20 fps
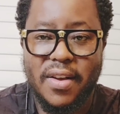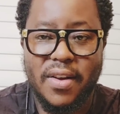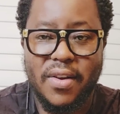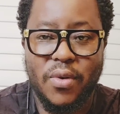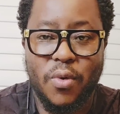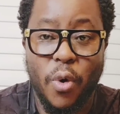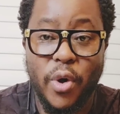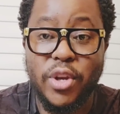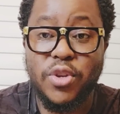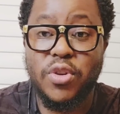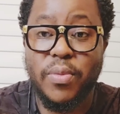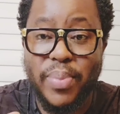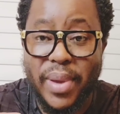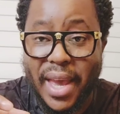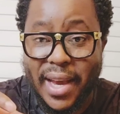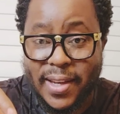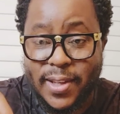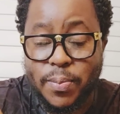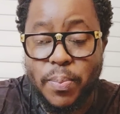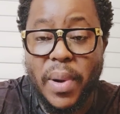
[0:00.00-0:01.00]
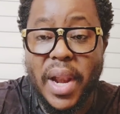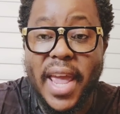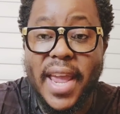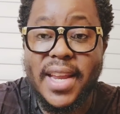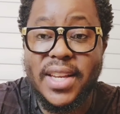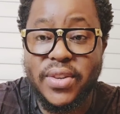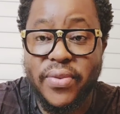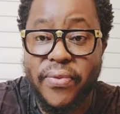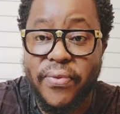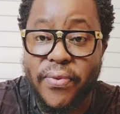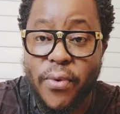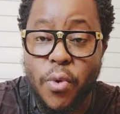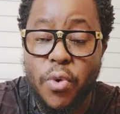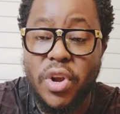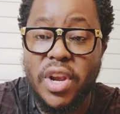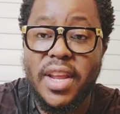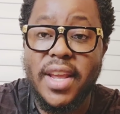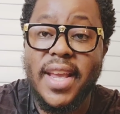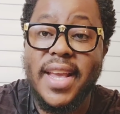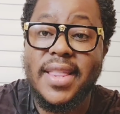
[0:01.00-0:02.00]
going to be explained
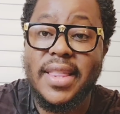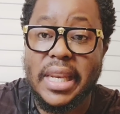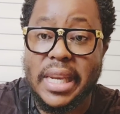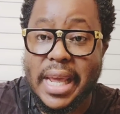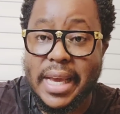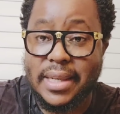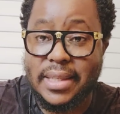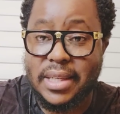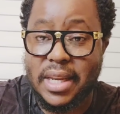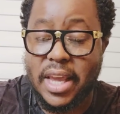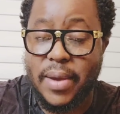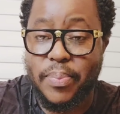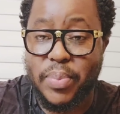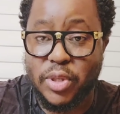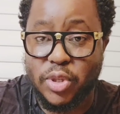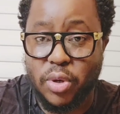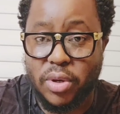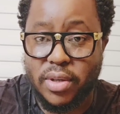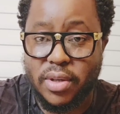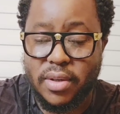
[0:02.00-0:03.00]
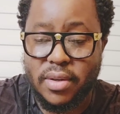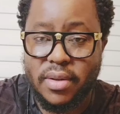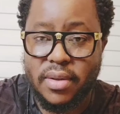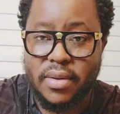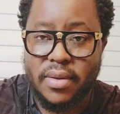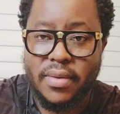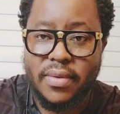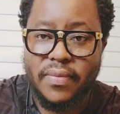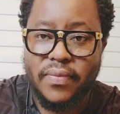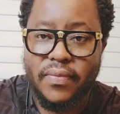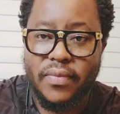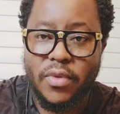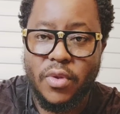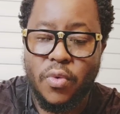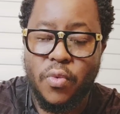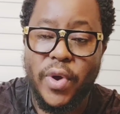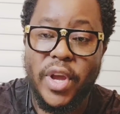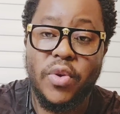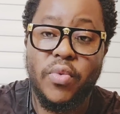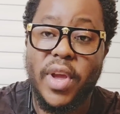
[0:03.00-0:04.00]
fully in the next episode
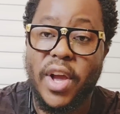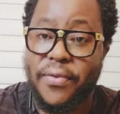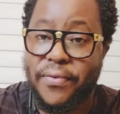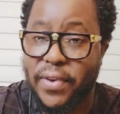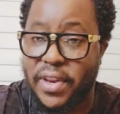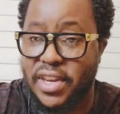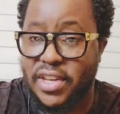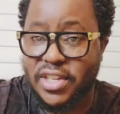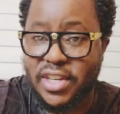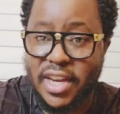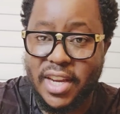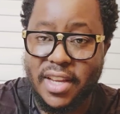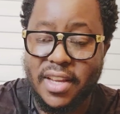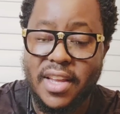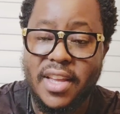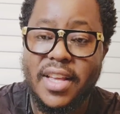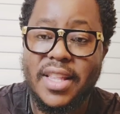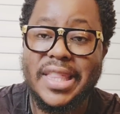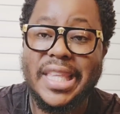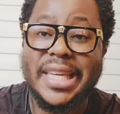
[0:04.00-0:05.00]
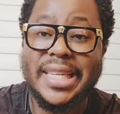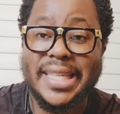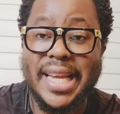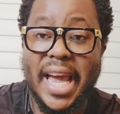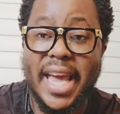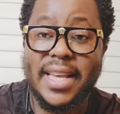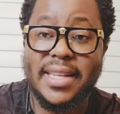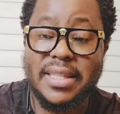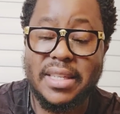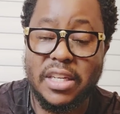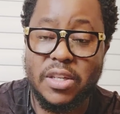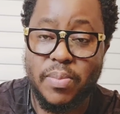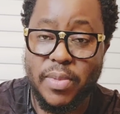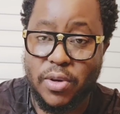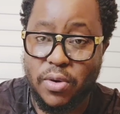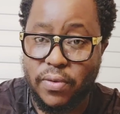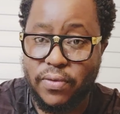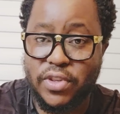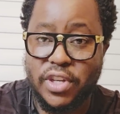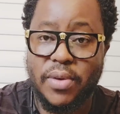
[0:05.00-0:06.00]
when we are finishing the entire statement
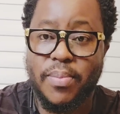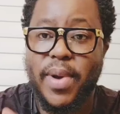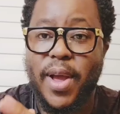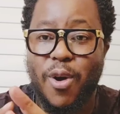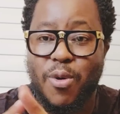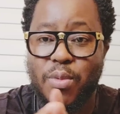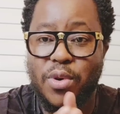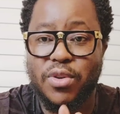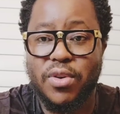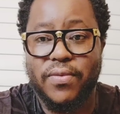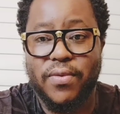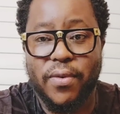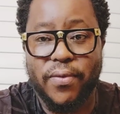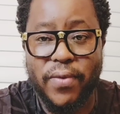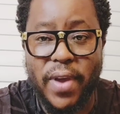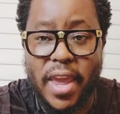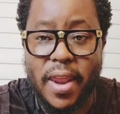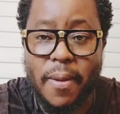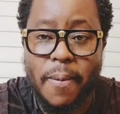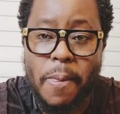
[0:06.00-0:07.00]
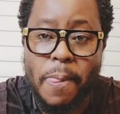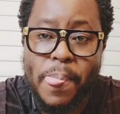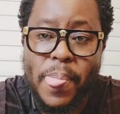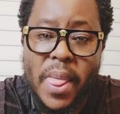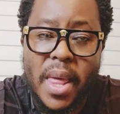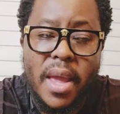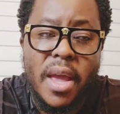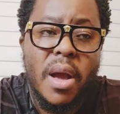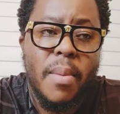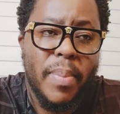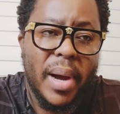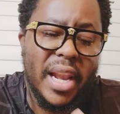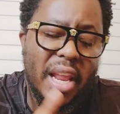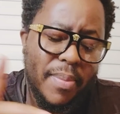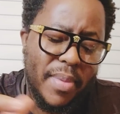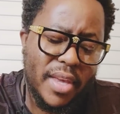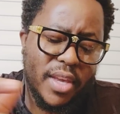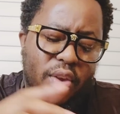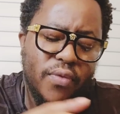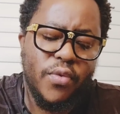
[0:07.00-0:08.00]
of Jeremiah Omoto Fofane. But let me
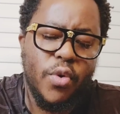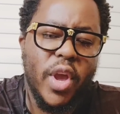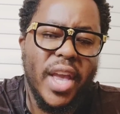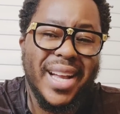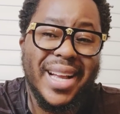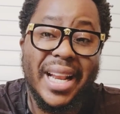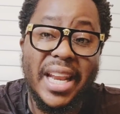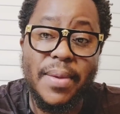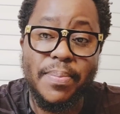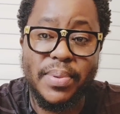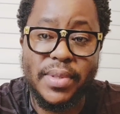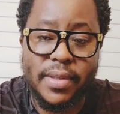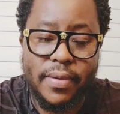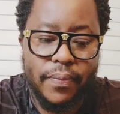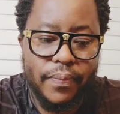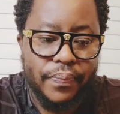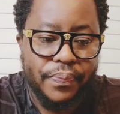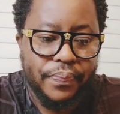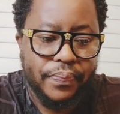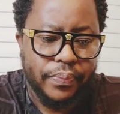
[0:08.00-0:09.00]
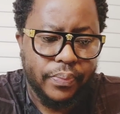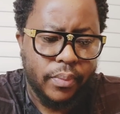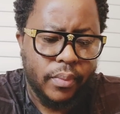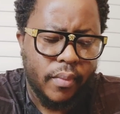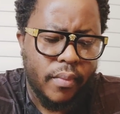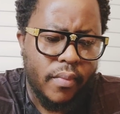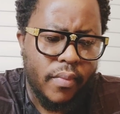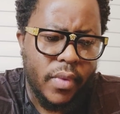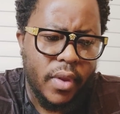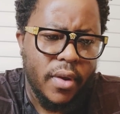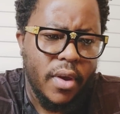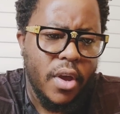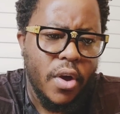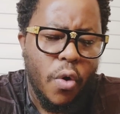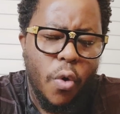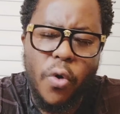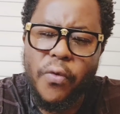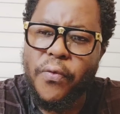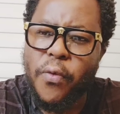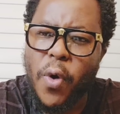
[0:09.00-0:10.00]
give you a glimpse
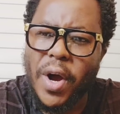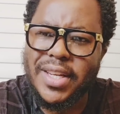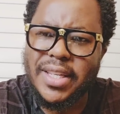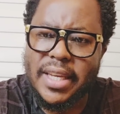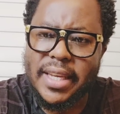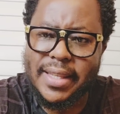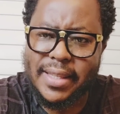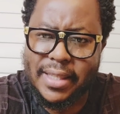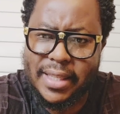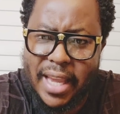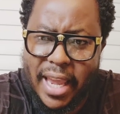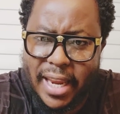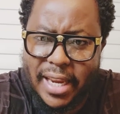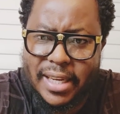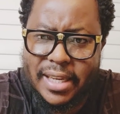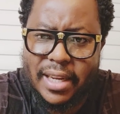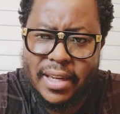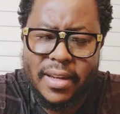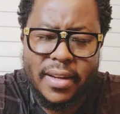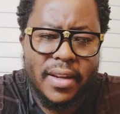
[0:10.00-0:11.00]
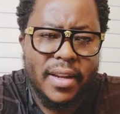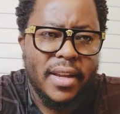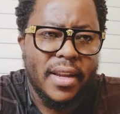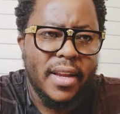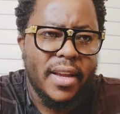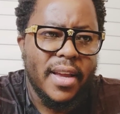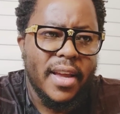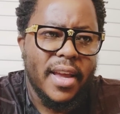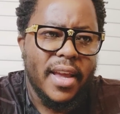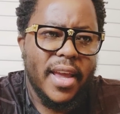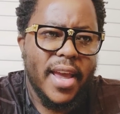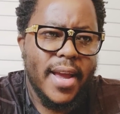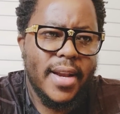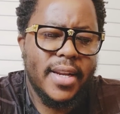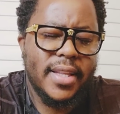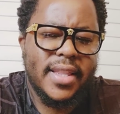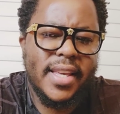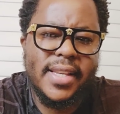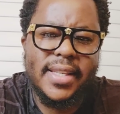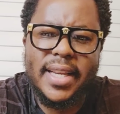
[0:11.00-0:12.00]
of what he said. And
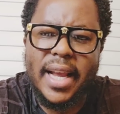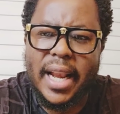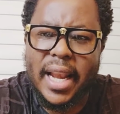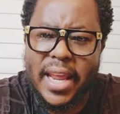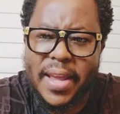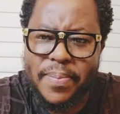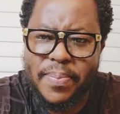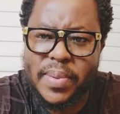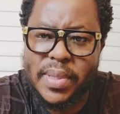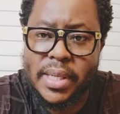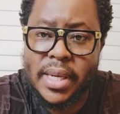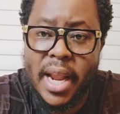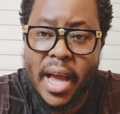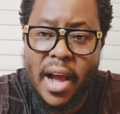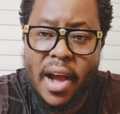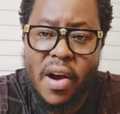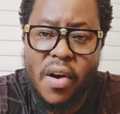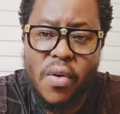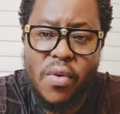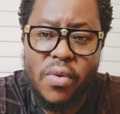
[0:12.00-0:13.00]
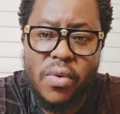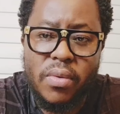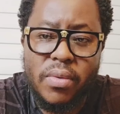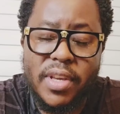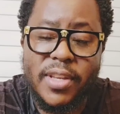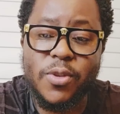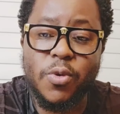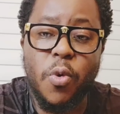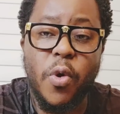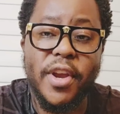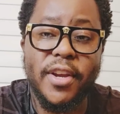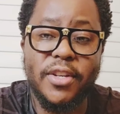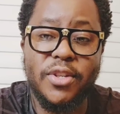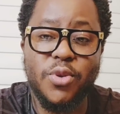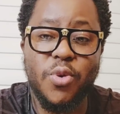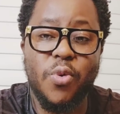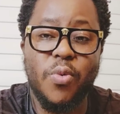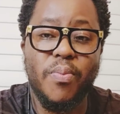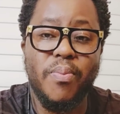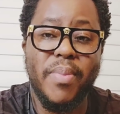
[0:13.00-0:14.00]
this glimpse now is going to
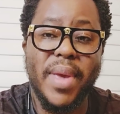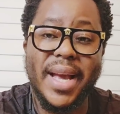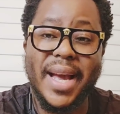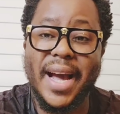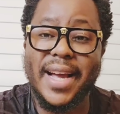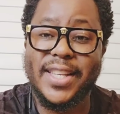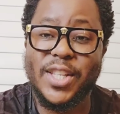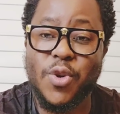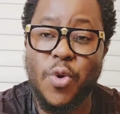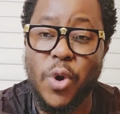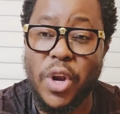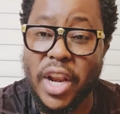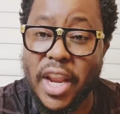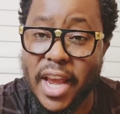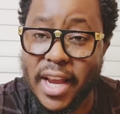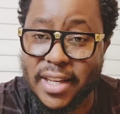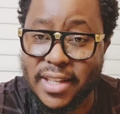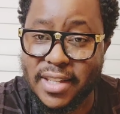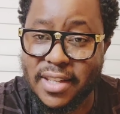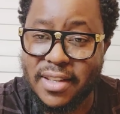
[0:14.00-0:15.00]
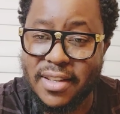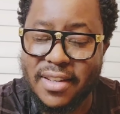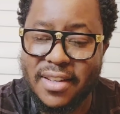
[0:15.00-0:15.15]
make us connect